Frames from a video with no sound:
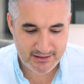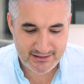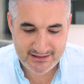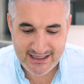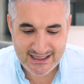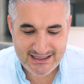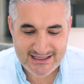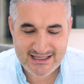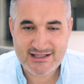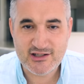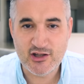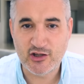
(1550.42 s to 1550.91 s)
But
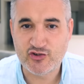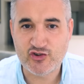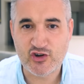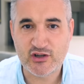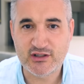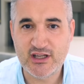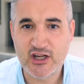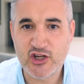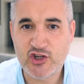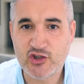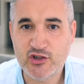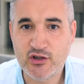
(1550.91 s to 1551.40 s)
this is not
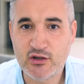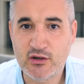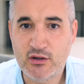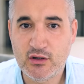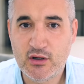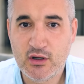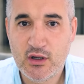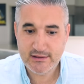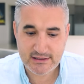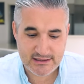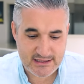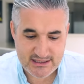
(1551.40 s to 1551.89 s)
traditional.
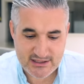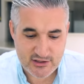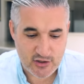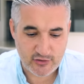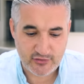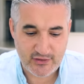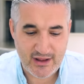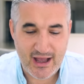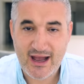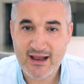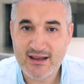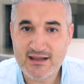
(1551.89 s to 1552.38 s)
This is
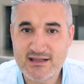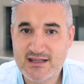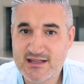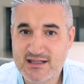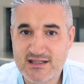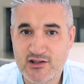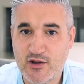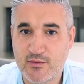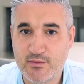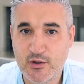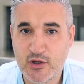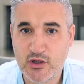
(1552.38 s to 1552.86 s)
not nice. This
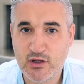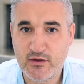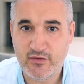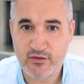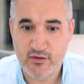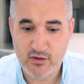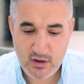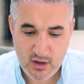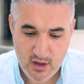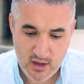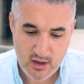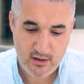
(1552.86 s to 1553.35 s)
is not
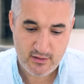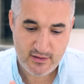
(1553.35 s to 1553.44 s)
beautiful.